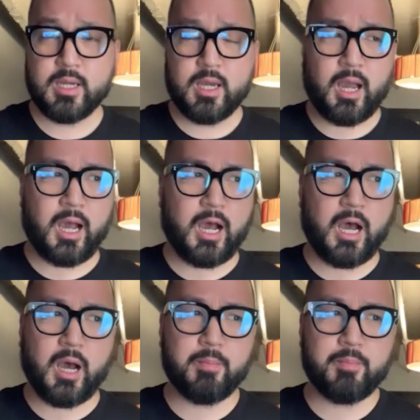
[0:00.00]

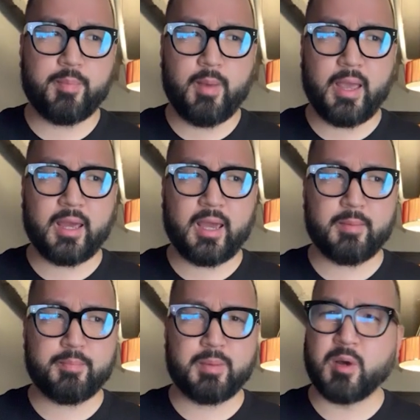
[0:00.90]
Um, And,
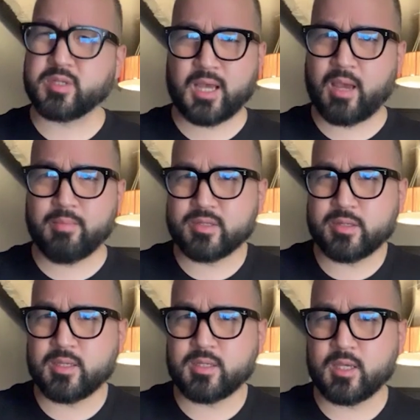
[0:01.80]
but most of the time it's
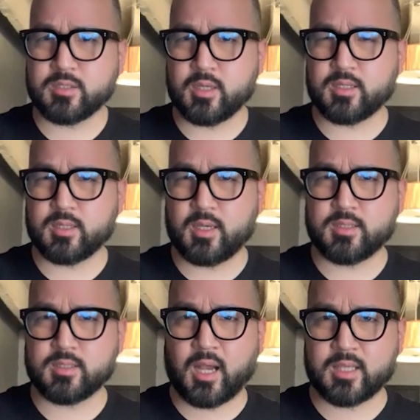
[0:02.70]
it's it's it's it's
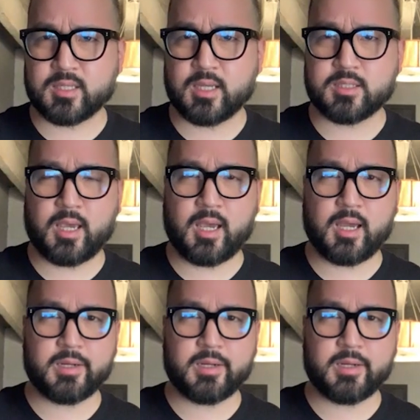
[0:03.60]
nonsense and,